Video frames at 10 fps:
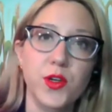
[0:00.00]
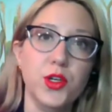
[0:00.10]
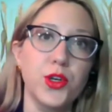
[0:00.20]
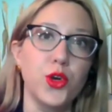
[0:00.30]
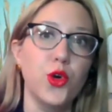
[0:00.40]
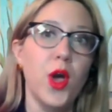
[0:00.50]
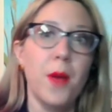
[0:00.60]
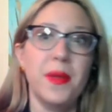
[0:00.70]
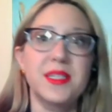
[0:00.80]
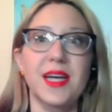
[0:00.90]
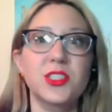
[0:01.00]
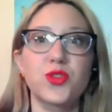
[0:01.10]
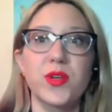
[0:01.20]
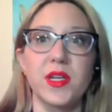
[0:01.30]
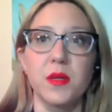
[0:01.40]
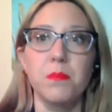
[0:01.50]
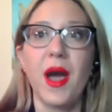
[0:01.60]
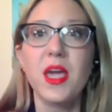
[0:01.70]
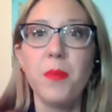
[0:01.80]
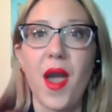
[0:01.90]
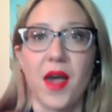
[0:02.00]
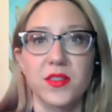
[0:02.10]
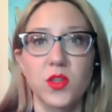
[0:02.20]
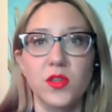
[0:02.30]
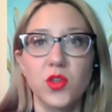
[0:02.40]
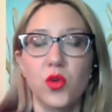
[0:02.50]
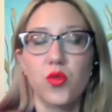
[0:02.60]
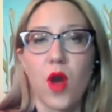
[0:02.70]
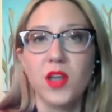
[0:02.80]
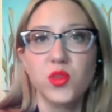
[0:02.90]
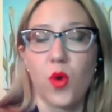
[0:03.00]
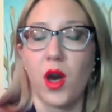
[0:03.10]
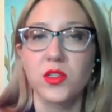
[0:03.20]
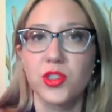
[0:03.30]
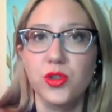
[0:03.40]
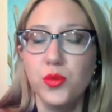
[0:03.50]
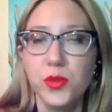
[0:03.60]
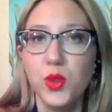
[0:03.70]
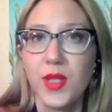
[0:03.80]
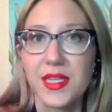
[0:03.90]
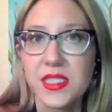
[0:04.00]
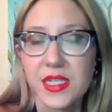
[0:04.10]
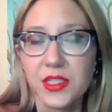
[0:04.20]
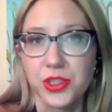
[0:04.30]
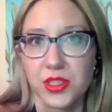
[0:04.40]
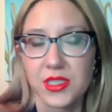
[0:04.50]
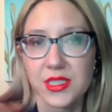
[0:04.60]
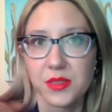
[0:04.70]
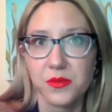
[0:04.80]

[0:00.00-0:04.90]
new pedestrian and bike paths, also crosswalks to Blue Line stations.